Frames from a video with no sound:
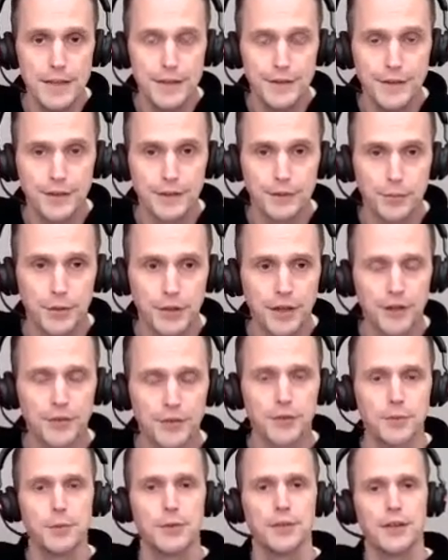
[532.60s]
meetings with
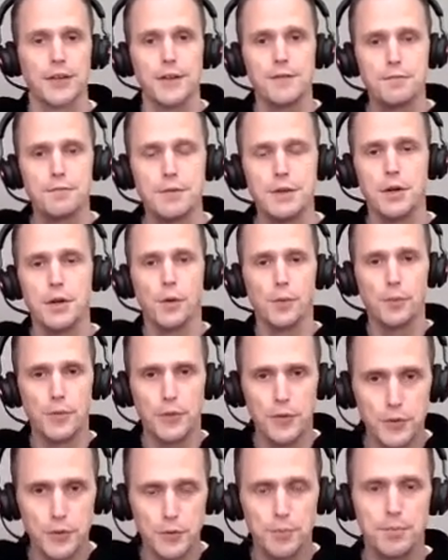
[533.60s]
customers, if we
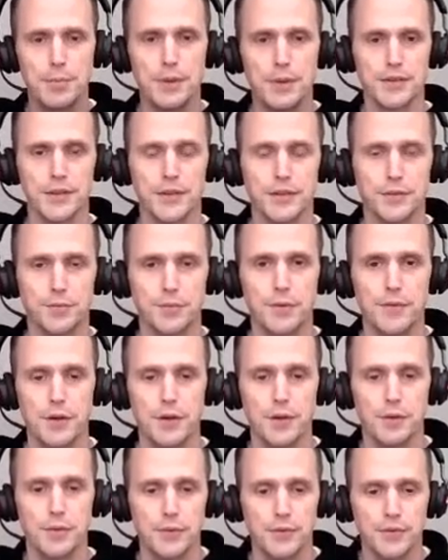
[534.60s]
don't do business
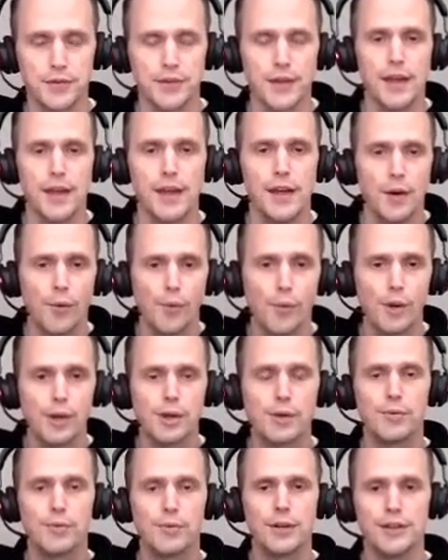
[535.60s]
reviews,
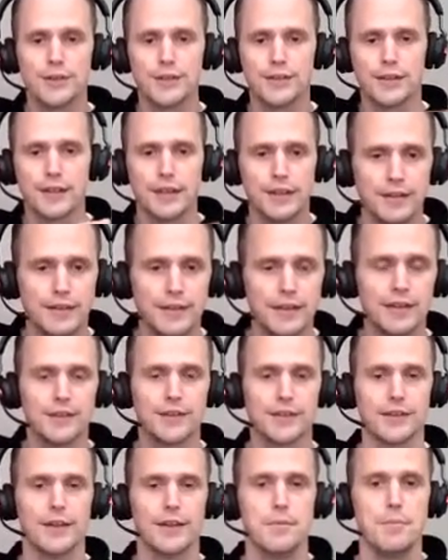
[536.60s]
we risk
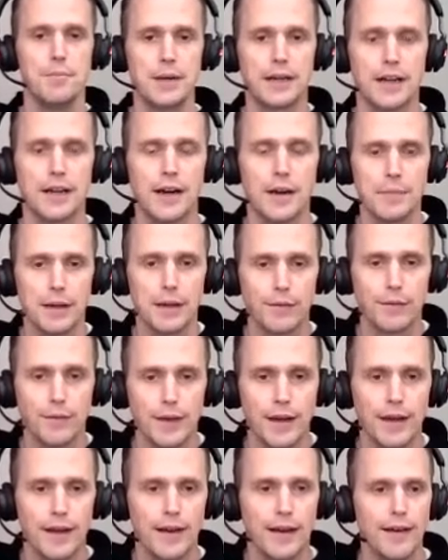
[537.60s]
this becoming,
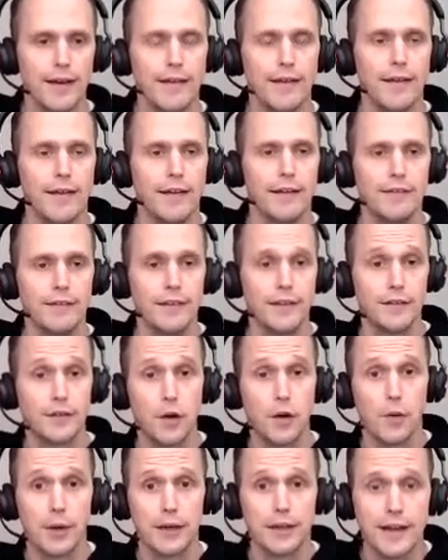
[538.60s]
this
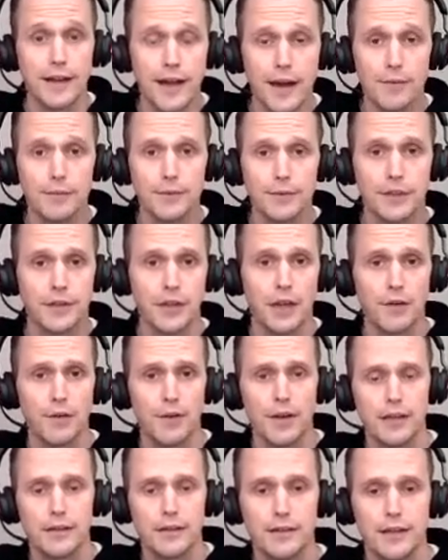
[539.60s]
going down,
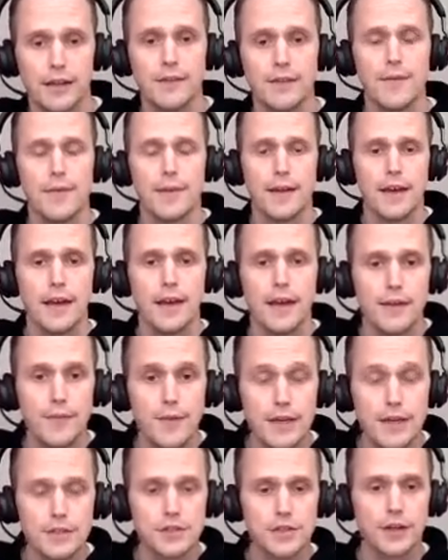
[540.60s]
deteriorating, and
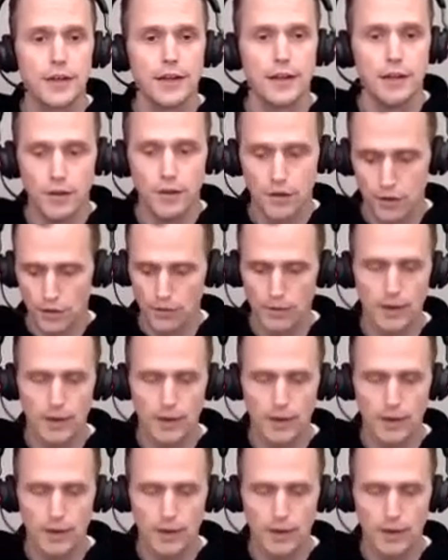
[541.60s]
eventually,